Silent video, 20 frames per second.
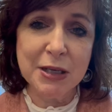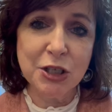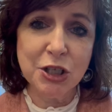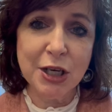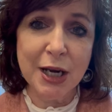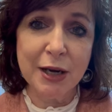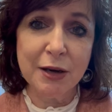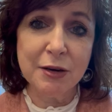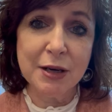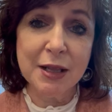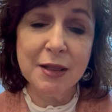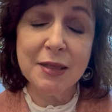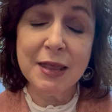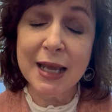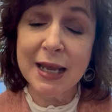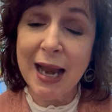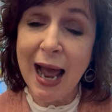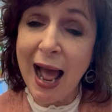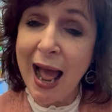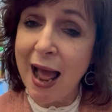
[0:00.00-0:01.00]
shared
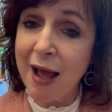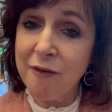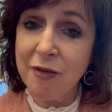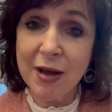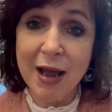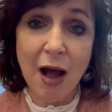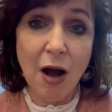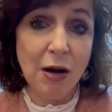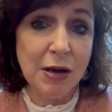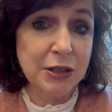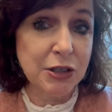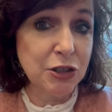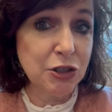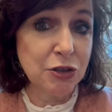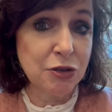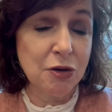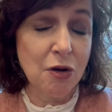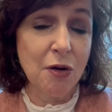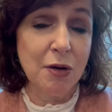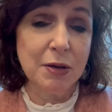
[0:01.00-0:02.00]
than I have
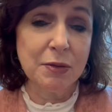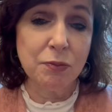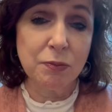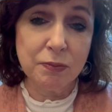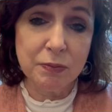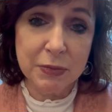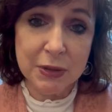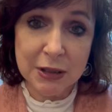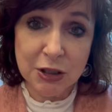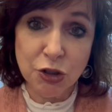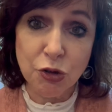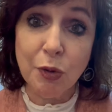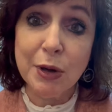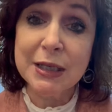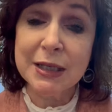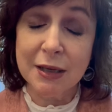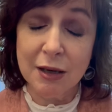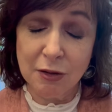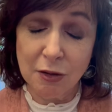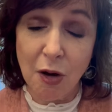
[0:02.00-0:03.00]
on
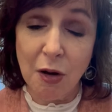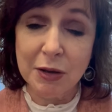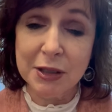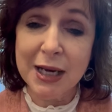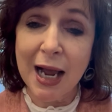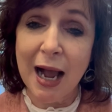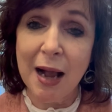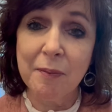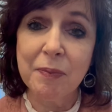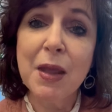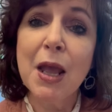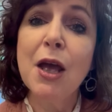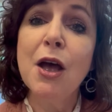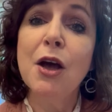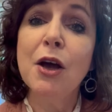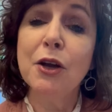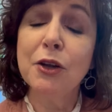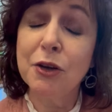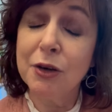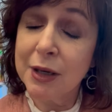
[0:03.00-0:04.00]
stories in a long time.
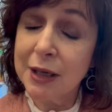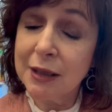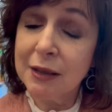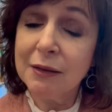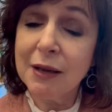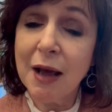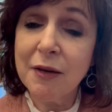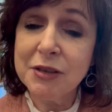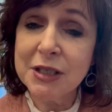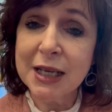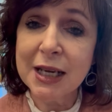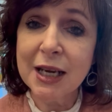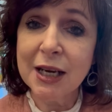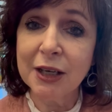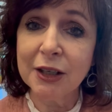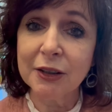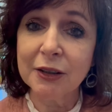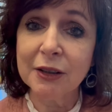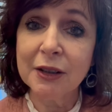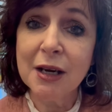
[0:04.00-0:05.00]
You're going to love to
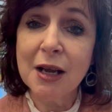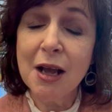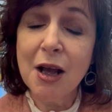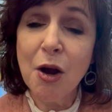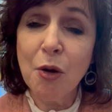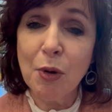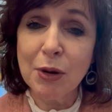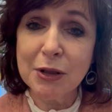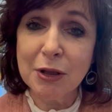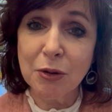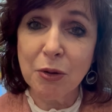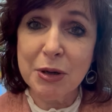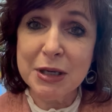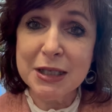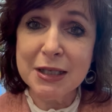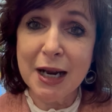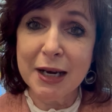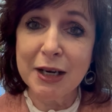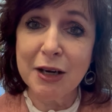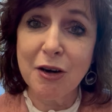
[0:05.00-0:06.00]
hear what the Lord
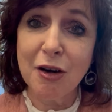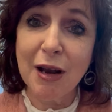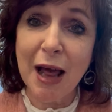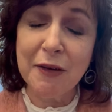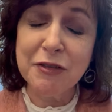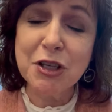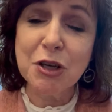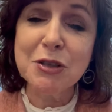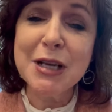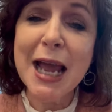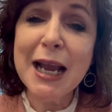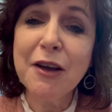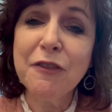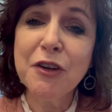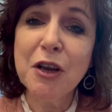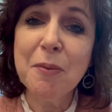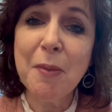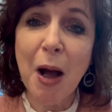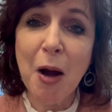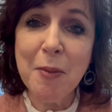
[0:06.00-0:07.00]
has done in her life. So take a
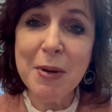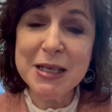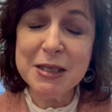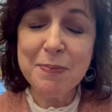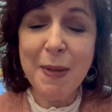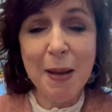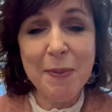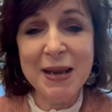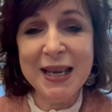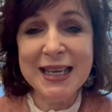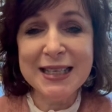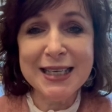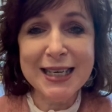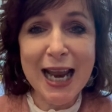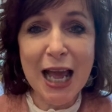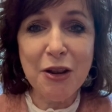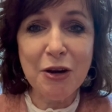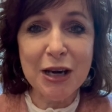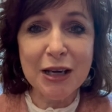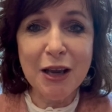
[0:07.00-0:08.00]
few moments, maybe get
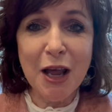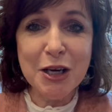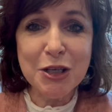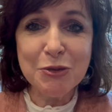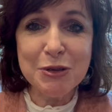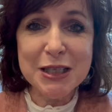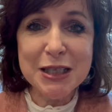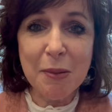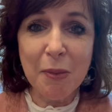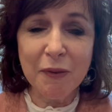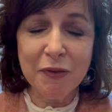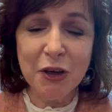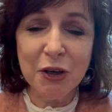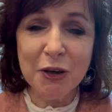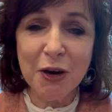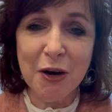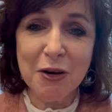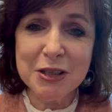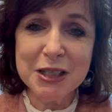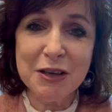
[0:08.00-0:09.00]
together at lunch with some of your
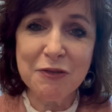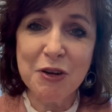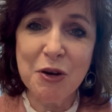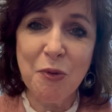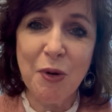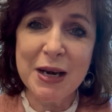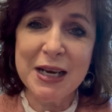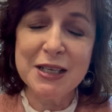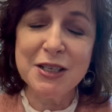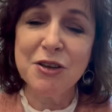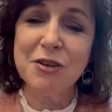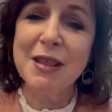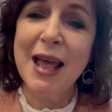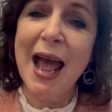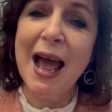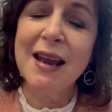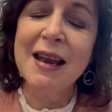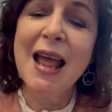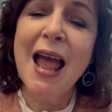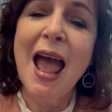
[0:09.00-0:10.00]
girls if you want to do
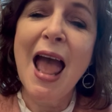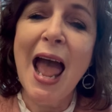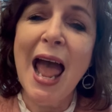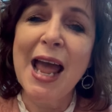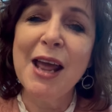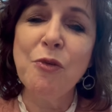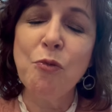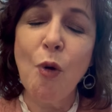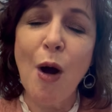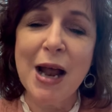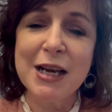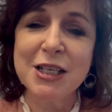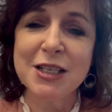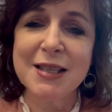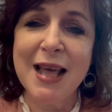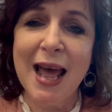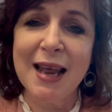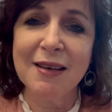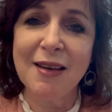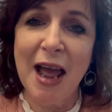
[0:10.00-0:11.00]
that, and watch
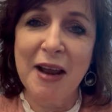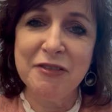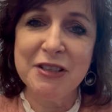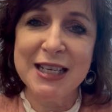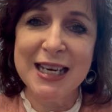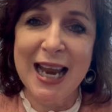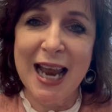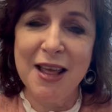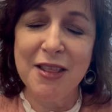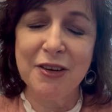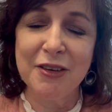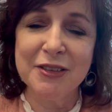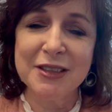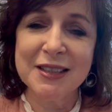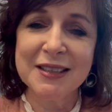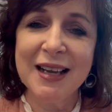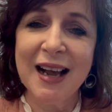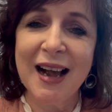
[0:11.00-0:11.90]
that Life Together.